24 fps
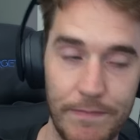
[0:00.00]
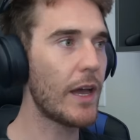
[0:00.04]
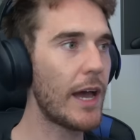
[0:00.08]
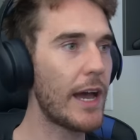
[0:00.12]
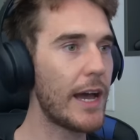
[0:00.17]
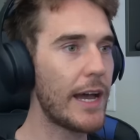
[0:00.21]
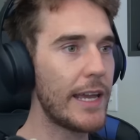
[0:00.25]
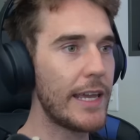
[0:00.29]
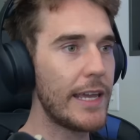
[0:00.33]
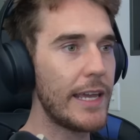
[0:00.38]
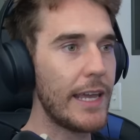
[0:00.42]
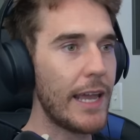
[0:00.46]

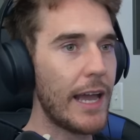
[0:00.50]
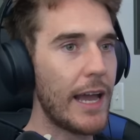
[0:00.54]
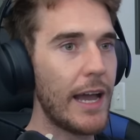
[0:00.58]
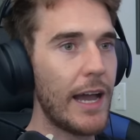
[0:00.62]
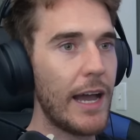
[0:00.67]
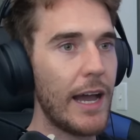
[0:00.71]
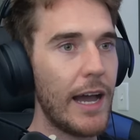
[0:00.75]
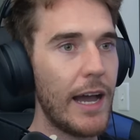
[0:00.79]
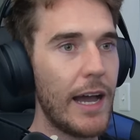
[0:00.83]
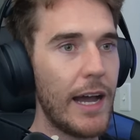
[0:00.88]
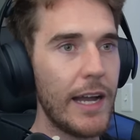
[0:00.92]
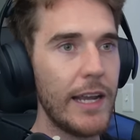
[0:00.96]
I
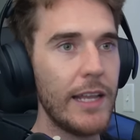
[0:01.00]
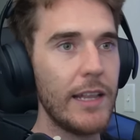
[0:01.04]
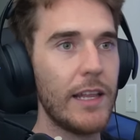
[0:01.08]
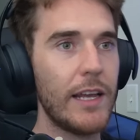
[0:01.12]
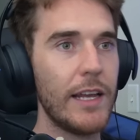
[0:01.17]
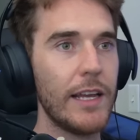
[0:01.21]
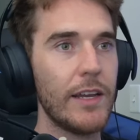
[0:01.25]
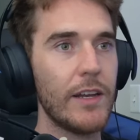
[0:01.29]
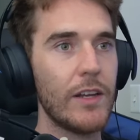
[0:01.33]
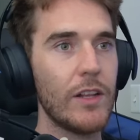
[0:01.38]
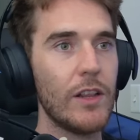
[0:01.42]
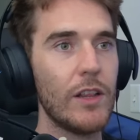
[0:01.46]

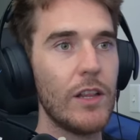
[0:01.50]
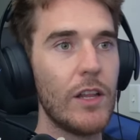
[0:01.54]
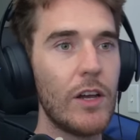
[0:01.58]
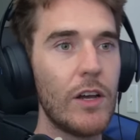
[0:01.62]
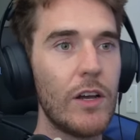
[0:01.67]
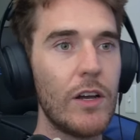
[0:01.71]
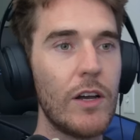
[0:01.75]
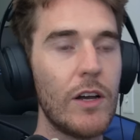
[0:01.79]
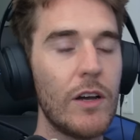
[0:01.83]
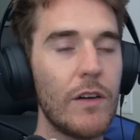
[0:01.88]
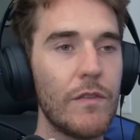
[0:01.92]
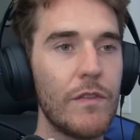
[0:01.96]
highlight a
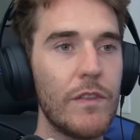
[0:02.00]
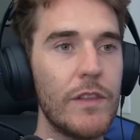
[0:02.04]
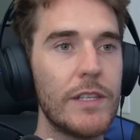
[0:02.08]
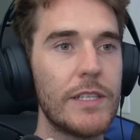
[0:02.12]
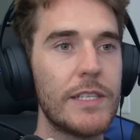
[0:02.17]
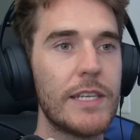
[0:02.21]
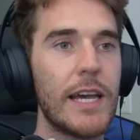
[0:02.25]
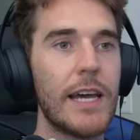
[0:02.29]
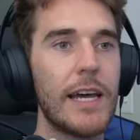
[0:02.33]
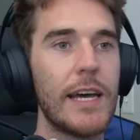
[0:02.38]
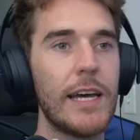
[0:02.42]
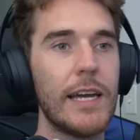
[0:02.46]
lot of the
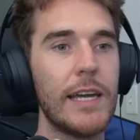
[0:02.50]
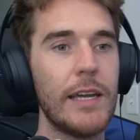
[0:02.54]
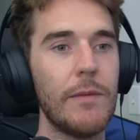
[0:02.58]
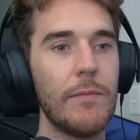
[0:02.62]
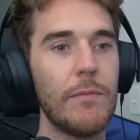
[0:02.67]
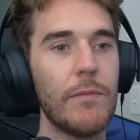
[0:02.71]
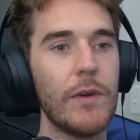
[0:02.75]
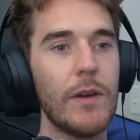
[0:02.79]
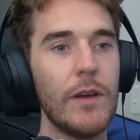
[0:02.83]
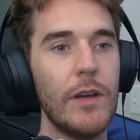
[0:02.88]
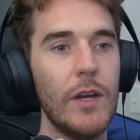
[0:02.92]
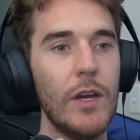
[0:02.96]

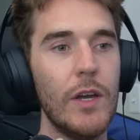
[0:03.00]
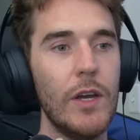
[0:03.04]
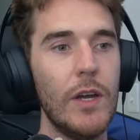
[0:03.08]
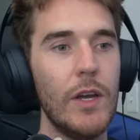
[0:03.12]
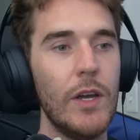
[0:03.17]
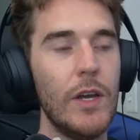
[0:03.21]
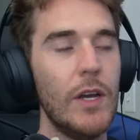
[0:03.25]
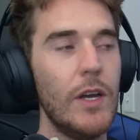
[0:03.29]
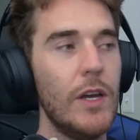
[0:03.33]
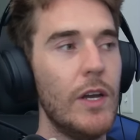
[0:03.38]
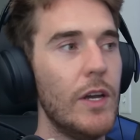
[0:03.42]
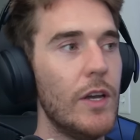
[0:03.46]
time
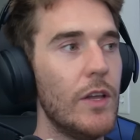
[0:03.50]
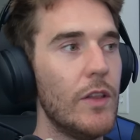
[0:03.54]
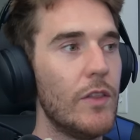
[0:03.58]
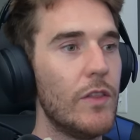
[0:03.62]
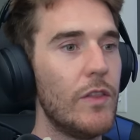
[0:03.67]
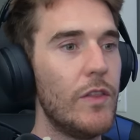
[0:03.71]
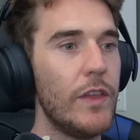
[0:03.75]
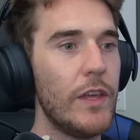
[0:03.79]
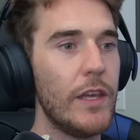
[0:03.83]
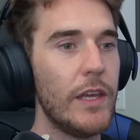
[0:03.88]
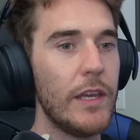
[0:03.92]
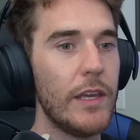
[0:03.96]

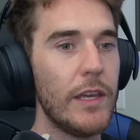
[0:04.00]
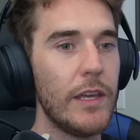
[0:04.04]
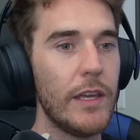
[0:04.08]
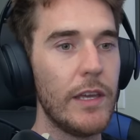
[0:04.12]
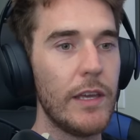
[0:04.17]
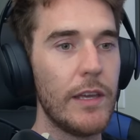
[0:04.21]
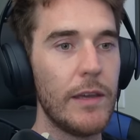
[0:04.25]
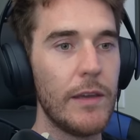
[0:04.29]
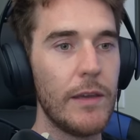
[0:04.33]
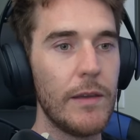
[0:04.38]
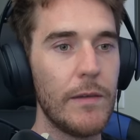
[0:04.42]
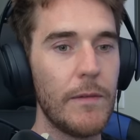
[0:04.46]

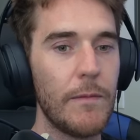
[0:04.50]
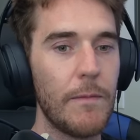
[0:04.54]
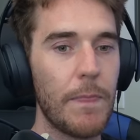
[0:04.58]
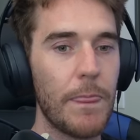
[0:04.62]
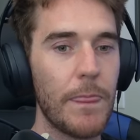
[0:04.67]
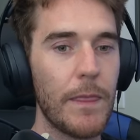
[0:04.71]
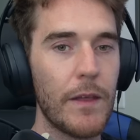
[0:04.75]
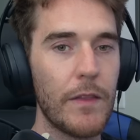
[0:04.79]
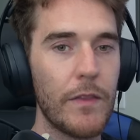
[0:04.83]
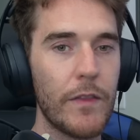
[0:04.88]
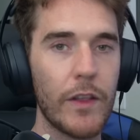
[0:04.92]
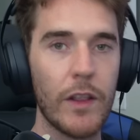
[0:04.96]
the
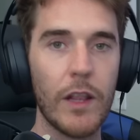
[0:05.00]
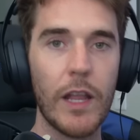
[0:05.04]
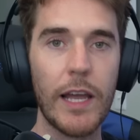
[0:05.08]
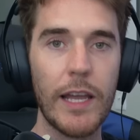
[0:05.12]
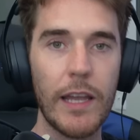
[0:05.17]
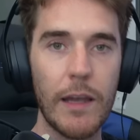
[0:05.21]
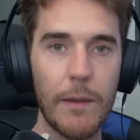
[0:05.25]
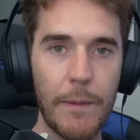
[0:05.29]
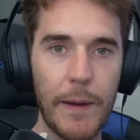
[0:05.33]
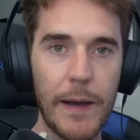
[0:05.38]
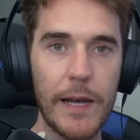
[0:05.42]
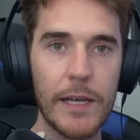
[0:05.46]
the
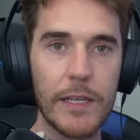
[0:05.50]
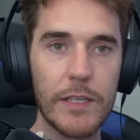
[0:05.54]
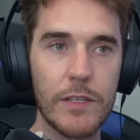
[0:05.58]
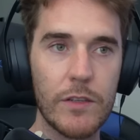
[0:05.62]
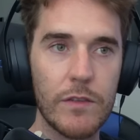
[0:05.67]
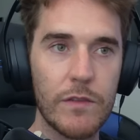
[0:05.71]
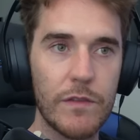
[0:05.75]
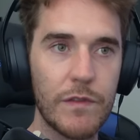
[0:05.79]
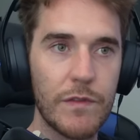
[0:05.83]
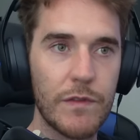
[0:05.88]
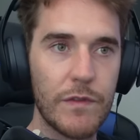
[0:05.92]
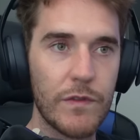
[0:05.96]
lighter parts
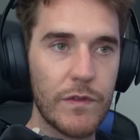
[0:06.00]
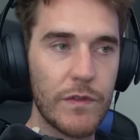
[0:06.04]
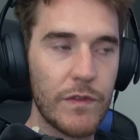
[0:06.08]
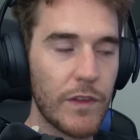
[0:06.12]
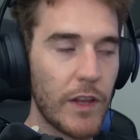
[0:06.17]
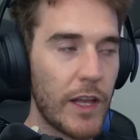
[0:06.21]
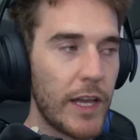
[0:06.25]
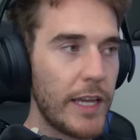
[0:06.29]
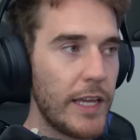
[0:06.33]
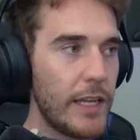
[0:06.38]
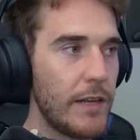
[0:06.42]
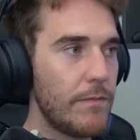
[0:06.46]
of
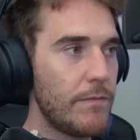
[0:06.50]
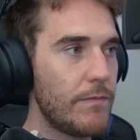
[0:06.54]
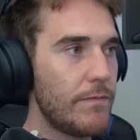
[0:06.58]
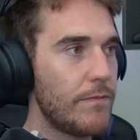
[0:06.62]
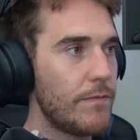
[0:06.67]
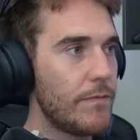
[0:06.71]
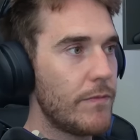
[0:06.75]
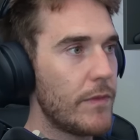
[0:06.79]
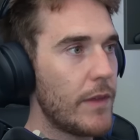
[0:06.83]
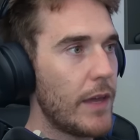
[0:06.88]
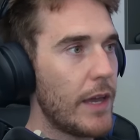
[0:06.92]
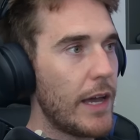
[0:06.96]
flying
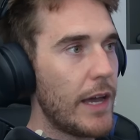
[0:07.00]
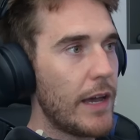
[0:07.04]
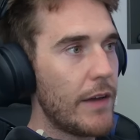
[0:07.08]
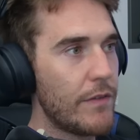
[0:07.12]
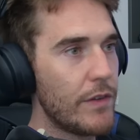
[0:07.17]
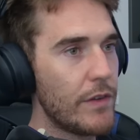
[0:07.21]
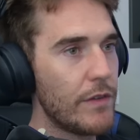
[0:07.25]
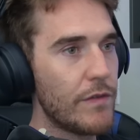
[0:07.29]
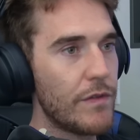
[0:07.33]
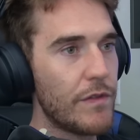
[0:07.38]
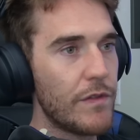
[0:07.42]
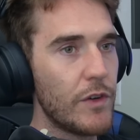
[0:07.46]

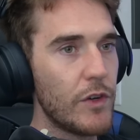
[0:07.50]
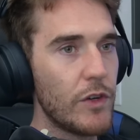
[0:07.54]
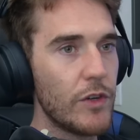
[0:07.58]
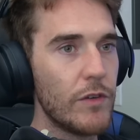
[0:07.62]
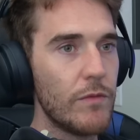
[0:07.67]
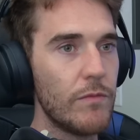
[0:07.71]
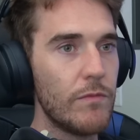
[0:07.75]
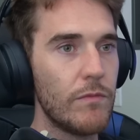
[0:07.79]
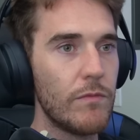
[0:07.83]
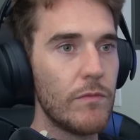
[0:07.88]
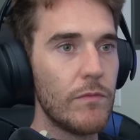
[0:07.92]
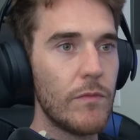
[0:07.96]
having
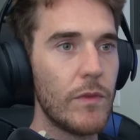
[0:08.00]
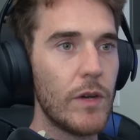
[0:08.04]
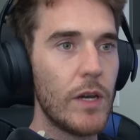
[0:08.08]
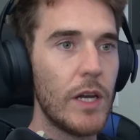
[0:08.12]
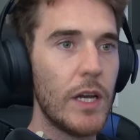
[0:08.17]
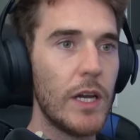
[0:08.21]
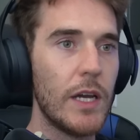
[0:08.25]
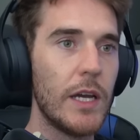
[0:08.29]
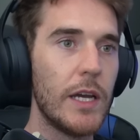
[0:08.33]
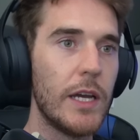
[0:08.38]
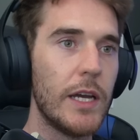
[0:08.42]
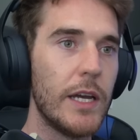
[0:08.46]
fun
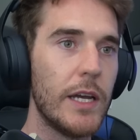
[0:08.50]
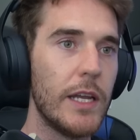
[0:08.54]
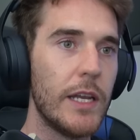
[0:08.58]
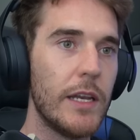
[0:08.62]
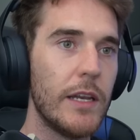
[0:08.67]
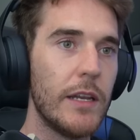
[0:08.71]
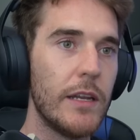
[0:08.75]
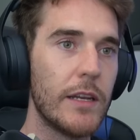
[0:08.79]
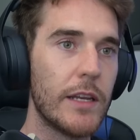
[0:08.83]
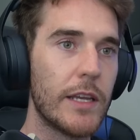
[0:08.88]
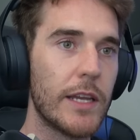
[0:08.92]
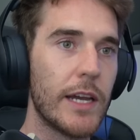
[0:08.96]

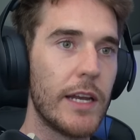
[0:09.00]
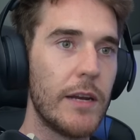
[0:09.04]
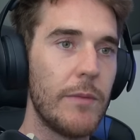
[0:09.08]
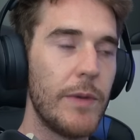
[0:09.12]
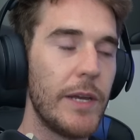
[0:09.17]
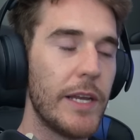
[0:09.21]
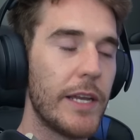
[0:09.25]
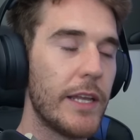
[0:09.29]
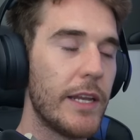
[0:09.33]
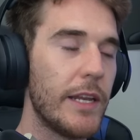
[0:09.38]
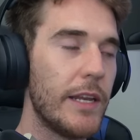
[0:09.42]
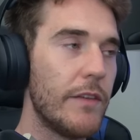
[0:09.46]
and, and kind of
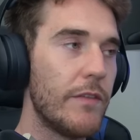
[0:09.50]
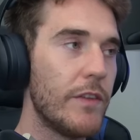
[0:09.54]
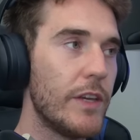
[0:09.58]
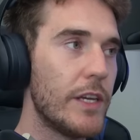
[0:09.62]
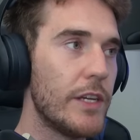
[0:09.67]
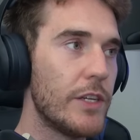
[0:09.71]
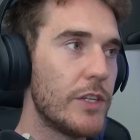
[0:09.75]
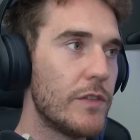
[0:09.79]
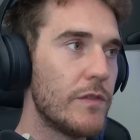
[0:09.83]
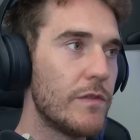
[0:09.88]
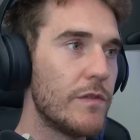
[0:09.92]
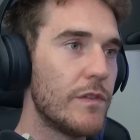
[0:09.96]
making
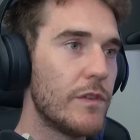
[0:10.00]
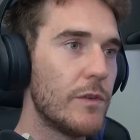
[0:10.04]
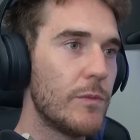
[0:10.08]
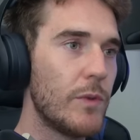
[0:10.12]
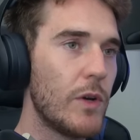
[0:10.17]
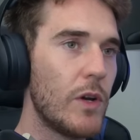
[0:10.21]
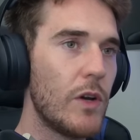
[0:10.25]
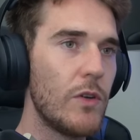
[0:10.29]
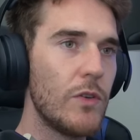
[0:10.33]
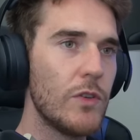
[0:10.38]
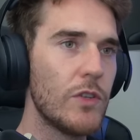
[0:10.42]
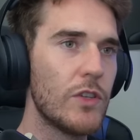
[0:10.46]
aviation fun,
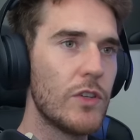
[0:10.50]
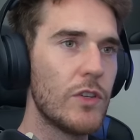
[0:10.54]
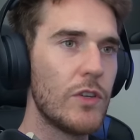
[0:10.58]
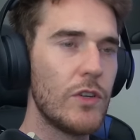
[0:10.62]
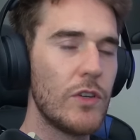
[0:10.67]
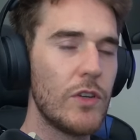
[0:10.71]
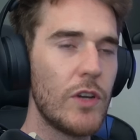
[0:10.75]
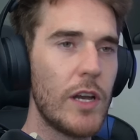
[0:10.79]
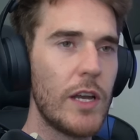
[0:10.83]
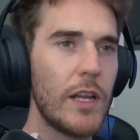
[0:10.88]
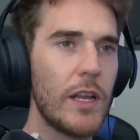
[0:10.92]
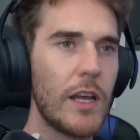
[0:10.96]
but
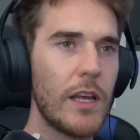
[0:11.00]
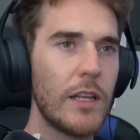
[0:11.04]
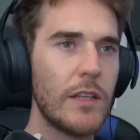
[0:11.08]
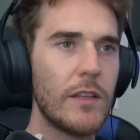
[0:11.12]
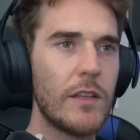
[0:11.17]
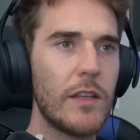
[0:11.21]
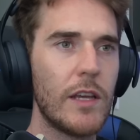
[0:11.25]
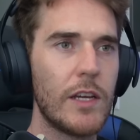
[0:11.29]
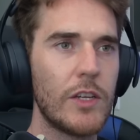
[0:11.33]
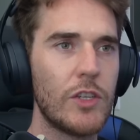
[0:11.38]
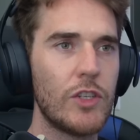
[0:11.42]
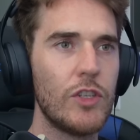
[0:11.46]
also I,
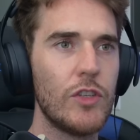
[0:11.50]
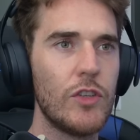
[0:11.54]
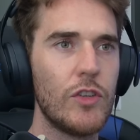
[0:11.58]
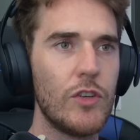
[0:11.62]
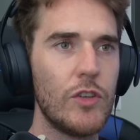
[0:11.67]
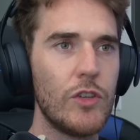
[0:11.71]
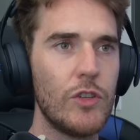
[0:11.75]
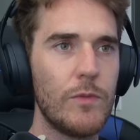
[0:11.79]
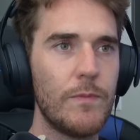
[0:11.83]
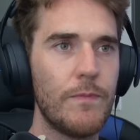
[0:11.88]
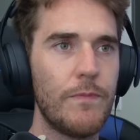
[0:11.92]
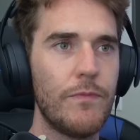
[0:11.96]
I,
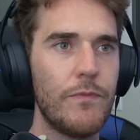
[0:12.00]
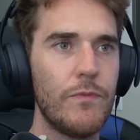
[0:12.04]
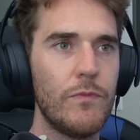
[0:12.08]
show